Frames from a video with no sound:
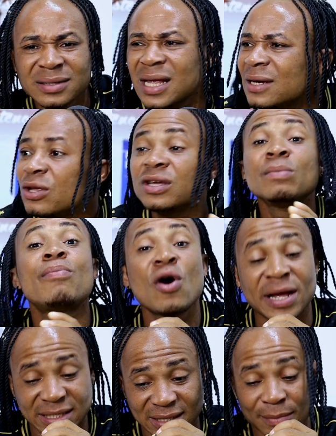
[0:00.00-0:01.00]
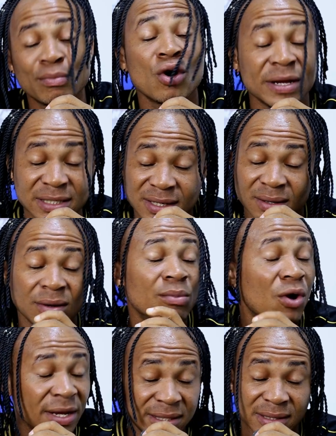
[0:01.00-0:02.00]
So, boys, guys.
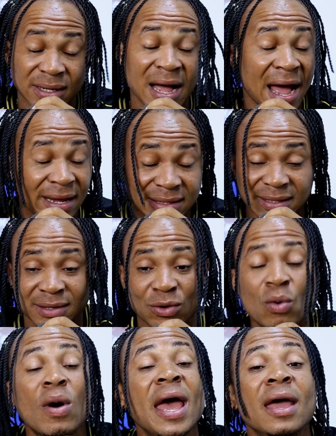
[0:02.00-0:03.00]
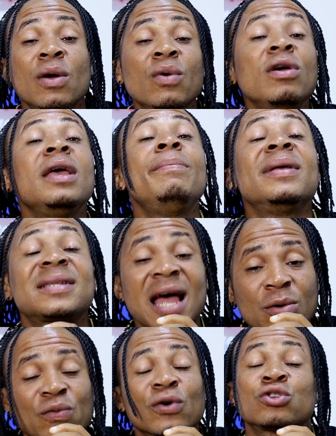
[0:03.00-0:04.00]
Oh, hey, it be
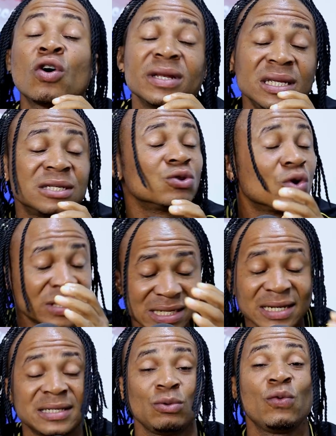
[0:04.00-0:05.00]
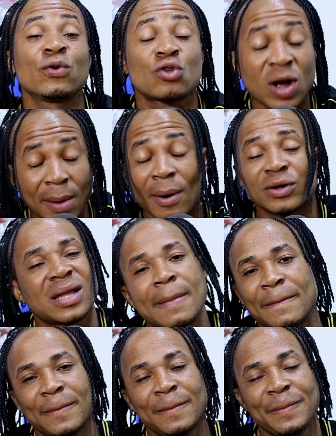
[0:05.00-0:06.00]
time before talk this nonsense, before talk about
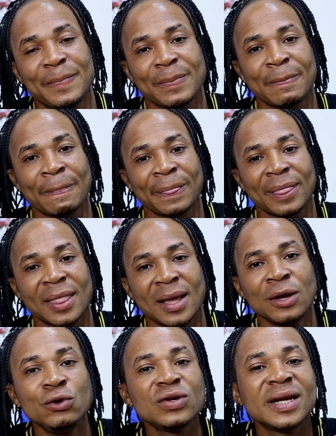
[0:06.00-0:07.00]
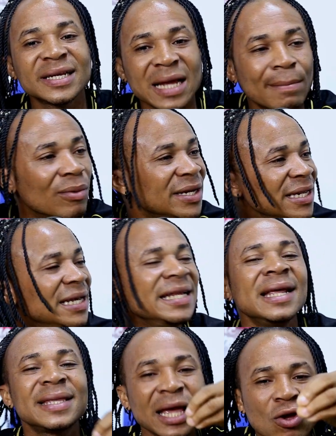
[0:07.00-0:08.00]
them. You date somebody,
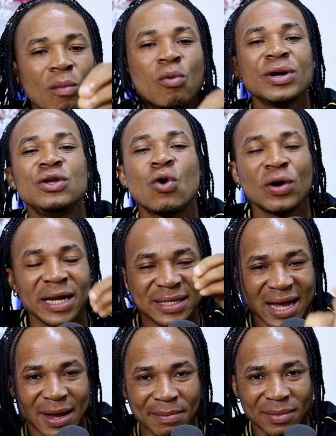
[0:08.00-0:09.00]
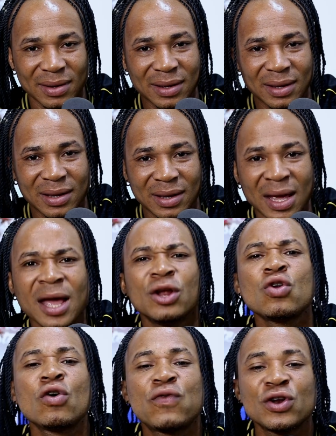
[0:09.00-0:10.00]
it they take your money all the time.
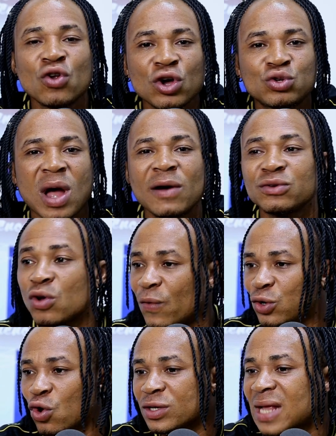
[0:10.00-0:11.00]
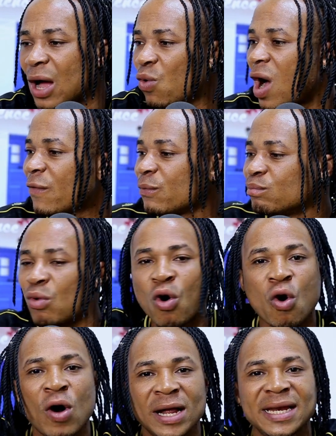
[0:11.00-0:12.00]
No, for those who are, for those guys who have
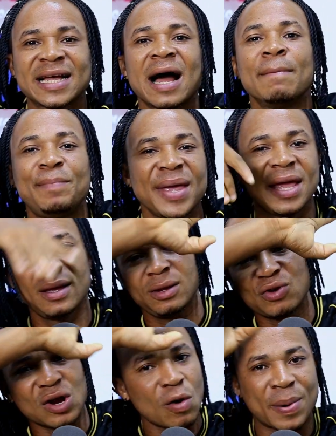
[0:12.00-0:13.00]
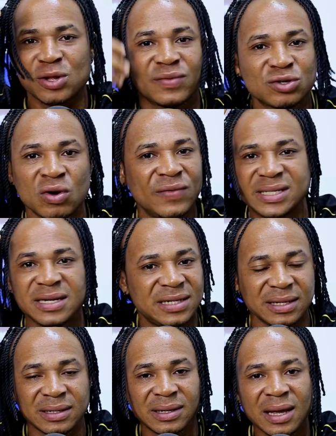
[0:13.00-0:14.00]
more and they can pay, you are not part of this
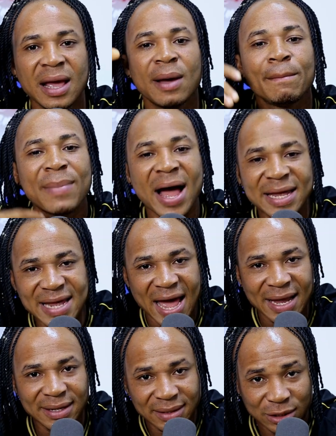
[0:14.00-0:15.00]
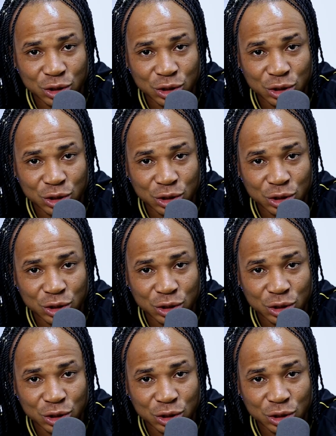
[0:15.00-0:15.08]
conversation. But yeah,